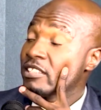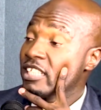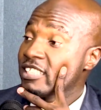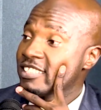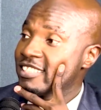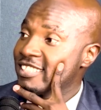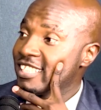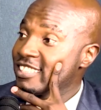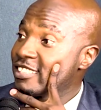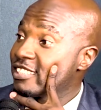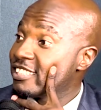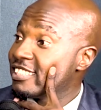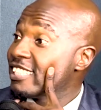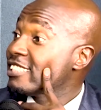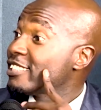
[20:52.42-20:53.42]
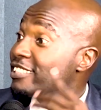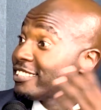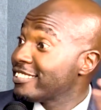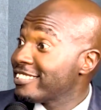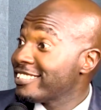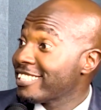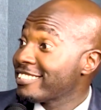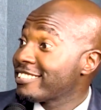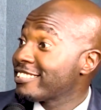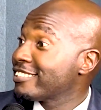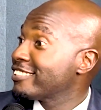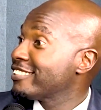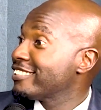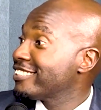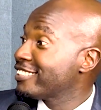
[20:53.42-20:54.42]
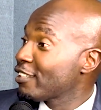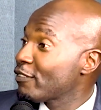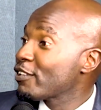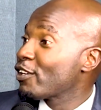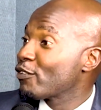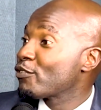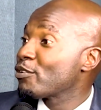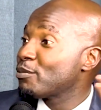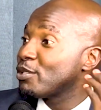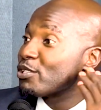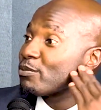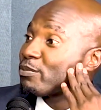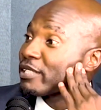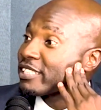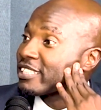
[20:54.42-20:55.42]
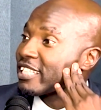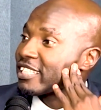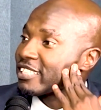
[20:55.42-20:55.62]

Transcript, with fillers: that's, that's, that's, that's, difficult for me to pay